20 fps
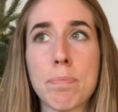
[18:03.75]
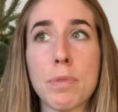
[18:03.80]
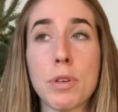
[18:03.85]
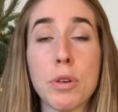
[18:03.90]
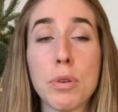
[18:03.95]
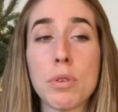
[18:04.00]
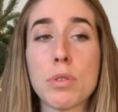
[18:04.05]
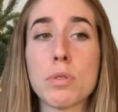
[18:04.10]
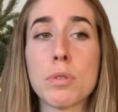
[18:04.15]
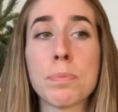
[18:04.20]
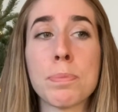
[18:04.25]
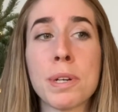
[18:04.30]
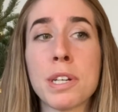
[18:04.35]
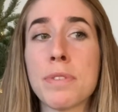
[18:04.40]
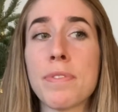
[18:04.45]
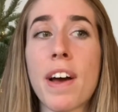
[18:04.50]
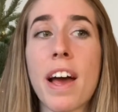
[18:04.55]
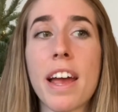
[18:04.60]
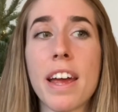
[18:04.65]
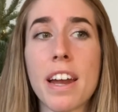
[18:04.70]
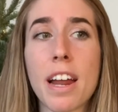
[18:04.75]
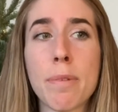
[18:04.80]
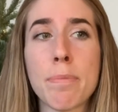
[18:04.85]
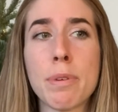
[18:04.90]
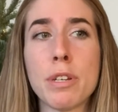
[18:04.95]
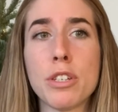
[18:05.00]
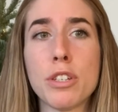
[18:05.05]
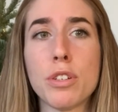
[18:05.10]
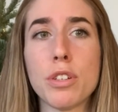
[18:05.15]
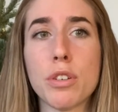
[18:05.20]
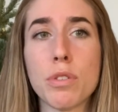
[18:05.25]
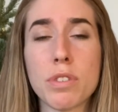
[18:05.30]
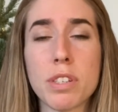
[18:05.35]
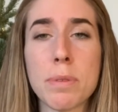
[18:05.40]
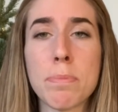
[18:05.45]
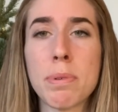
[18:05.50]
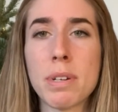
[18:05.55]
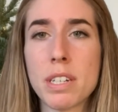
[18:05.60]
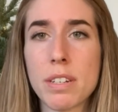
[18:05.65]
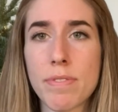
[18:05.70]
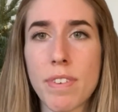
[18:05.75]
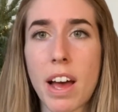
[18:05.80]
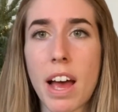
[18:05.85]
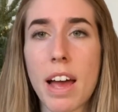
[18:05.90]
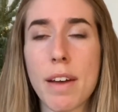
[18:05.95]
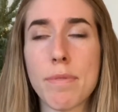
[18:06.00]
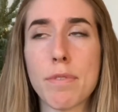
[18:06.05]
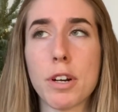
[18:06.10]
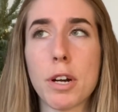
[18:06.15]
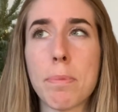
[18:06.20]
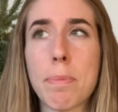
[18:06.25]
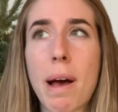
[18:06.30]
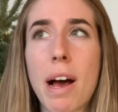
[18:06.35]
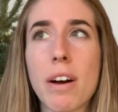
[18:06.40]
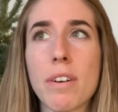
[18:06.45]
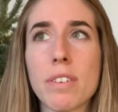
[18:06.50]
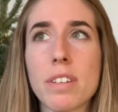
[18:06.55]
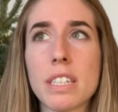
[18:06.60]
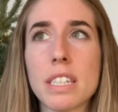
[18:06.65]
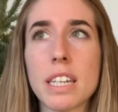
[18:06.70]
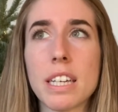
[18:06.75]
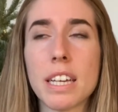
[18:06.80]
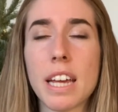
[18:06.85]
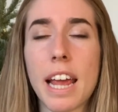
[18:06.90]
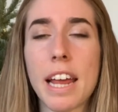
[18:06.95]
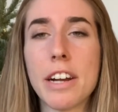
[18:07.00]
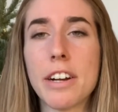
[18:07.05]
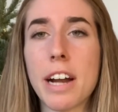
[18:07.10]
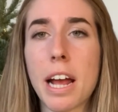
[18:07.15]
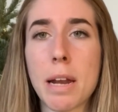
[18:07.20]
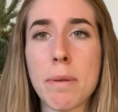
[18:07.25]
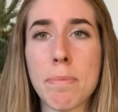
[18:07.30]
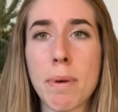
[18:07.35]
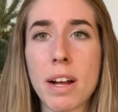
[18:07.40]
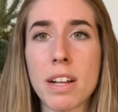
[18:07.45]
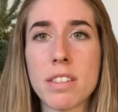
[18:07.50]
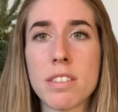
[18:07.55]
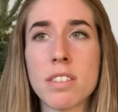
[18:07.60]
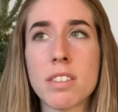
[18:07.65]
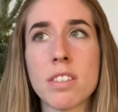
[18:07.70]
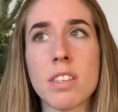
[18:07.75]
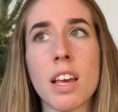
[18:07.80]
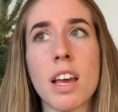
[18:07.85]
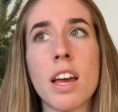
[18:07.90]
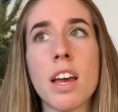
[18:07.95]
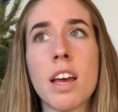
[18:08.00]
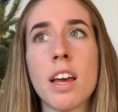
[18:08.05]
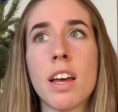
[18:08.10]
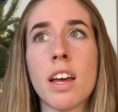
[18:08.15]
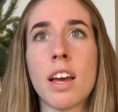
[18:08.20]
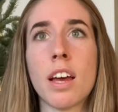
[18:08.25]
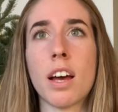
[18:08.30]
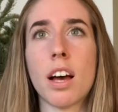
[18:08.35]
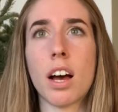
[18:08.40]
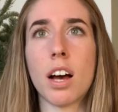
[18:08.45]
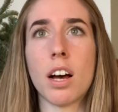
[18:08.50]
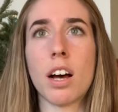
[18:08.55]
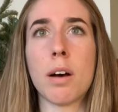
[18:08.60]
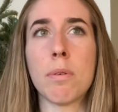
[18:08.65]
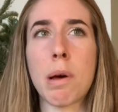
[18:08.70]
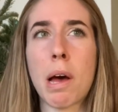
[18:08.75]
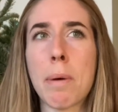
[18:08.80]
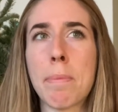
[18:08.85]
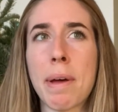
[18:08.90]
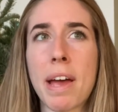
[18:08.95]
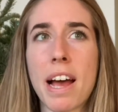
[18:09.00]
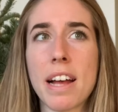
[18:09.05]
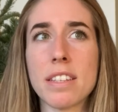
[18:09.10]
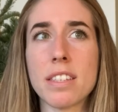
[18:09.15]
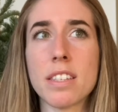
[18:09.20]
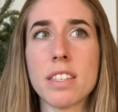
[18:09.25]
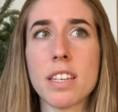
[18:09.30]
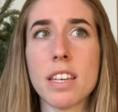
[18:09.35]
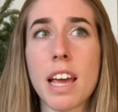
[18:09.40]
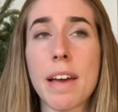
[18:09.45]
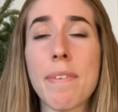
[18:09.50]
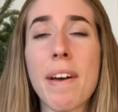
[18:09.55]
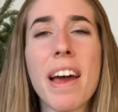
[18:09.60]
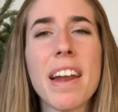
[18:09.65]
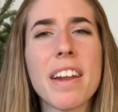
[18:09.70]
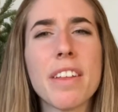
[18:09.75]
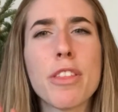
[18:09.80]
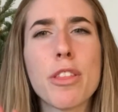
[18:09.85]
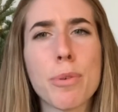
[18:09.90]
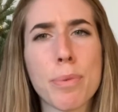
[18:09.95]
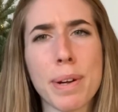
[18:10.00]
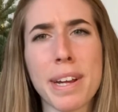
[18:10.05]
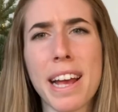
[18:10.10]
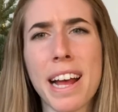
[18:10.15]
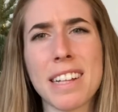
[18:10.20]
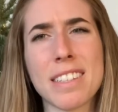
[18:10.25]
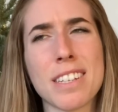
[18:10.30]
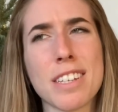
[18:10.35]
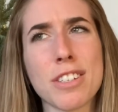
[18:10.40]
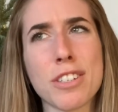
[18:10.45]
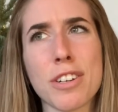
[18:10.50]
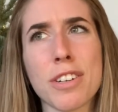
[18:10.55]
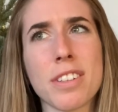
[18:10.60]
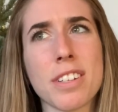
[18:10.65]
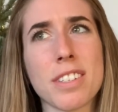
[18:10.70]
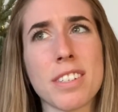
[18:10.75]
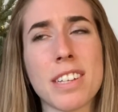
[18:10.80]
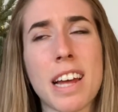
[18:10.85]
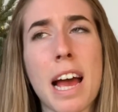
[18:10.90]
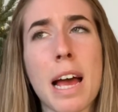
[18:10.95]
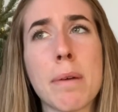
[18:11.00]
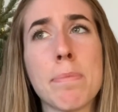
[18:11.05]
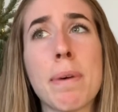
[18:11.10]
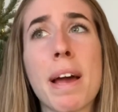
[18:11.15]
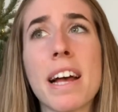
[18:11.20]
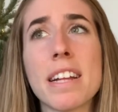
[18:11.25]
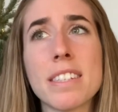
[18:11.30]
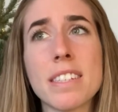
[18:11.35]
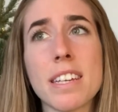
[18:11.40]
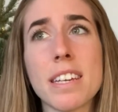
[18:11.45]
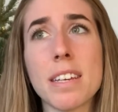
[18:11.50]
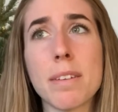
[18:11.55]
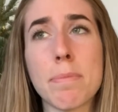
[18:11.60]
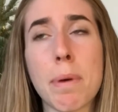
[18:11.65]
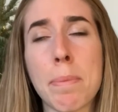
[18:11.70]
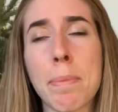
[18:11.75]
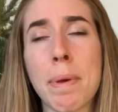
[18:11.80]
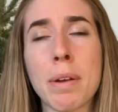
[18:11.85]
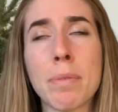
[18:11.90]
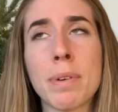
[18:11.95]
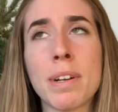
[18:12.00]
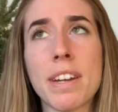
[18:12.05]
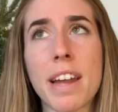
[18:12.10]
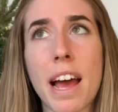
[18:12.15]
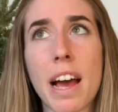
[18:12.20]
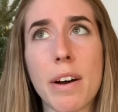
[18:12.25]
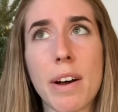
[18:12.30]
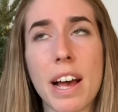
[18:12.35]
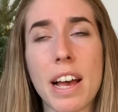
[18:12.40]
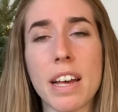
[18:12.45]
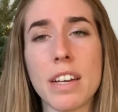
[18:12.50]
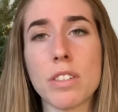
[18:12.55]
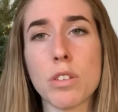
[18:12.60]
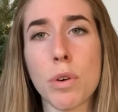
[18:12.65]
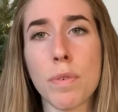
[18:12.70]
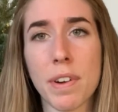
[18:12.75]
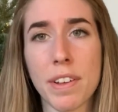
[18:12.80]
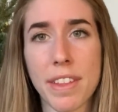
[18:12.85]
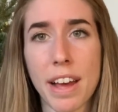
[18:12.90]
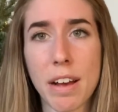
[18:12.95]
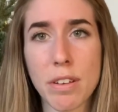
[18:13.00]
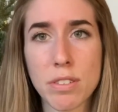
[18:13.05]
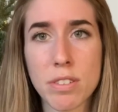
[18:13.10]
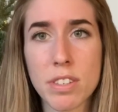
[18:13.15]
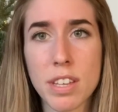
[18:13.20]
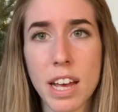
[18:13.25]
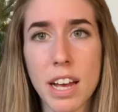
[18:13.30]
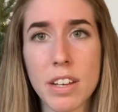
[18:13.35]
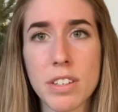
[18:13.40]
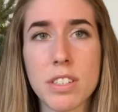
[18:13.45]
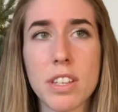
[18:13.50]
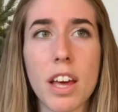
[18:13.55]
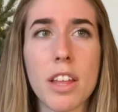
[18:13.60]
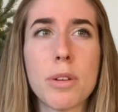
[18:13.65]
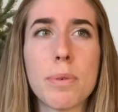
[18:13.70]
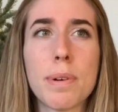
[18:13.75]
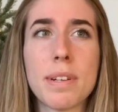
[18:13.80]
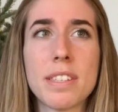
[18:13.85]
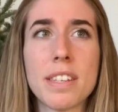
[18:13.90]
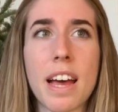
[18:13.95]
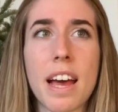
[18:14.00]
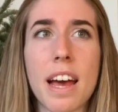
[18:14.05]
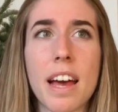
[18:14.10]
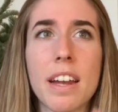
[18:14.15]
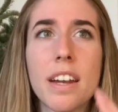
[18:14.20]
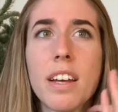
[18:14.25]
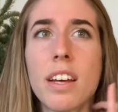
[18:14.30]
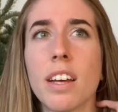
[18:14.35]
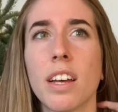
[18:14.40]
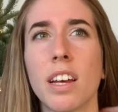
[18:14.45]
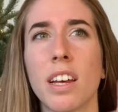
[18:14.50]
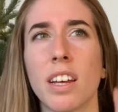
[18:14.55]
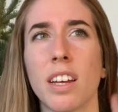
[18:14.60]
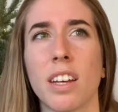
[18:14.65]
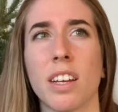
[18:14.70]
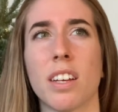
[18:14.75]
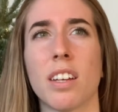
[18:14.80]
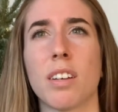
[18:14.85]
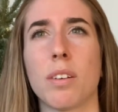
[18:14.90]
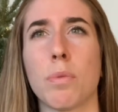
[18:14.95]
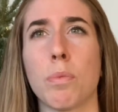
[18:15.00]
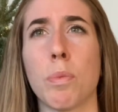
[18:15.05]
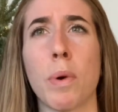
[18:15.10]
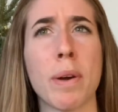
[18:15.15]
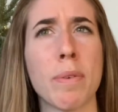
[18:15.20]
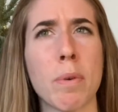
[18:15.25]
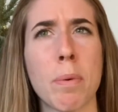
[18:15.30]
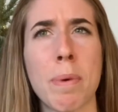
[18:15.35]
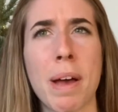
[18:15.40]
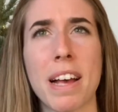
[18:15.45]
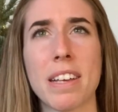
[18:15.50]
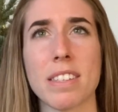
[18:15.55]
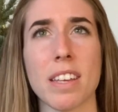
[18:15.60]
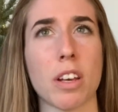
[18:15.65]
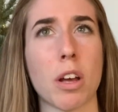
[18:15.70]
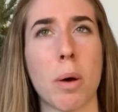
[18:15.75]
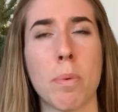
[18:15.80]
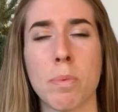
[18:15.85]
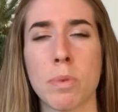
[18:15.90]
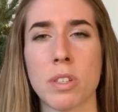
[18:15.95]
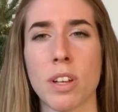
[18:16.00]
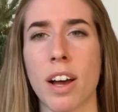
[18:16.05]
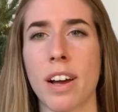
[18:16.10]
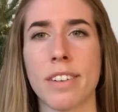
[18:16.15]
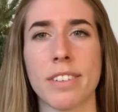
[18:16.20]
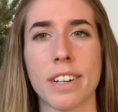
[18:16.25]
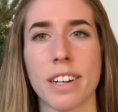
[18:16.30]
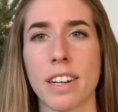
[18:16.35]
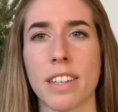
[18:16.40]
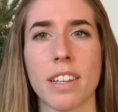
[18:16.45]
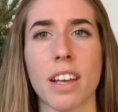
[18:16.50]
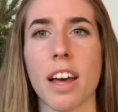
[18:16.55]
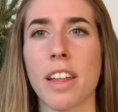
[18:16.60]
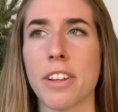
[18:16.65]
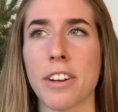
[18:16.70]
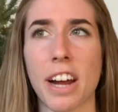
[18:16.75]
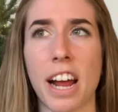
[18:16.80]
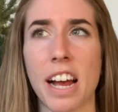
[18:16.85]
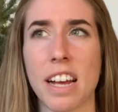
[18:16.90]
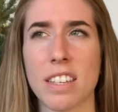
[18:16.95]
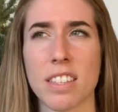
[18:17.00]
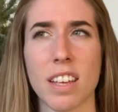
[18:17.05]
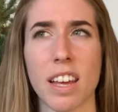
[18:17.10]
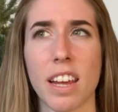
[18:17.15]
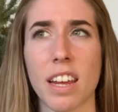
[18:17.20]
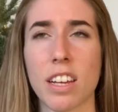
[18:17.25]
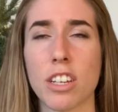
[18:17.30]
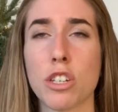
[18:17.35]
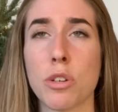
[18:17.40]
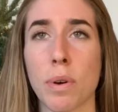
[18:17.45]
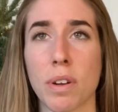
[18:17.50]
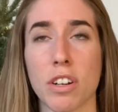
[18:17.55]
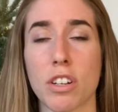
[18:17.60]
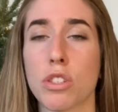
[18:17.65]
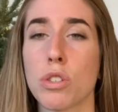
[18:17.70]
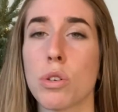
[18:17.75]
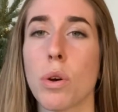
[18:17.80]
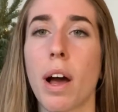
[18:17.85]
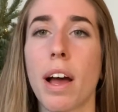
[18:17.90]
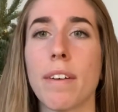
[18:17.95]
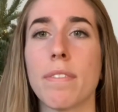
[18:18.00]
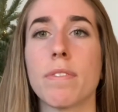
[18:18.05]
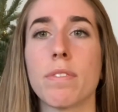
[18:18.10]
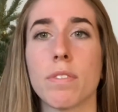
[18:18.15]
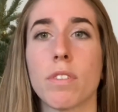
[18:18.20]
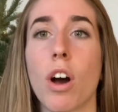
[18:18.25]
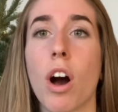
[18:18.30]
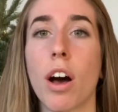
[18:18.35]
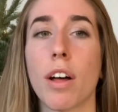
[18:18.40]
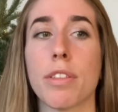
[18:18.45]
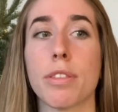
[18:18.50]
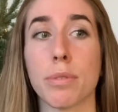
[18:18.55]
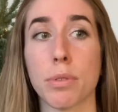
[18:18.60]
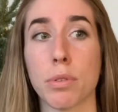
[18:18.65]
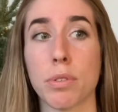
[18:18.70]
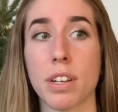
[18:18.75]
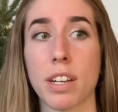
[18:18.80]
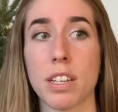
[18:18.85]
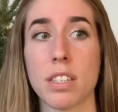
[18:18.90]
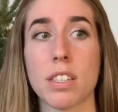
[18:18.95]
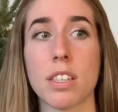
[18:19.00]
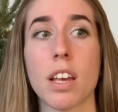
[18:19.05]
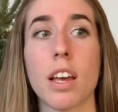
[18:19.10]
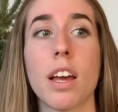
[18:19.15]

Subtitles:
use with Printify, and I've been using Printify for about 8 or 9 months. On my Etsy, I've had 3 Etsys during this time. My Etsy, my main one now, has over 1,000 sales. The other ones had, one of them has like almost 100 and the other has like 200. So I've gone through these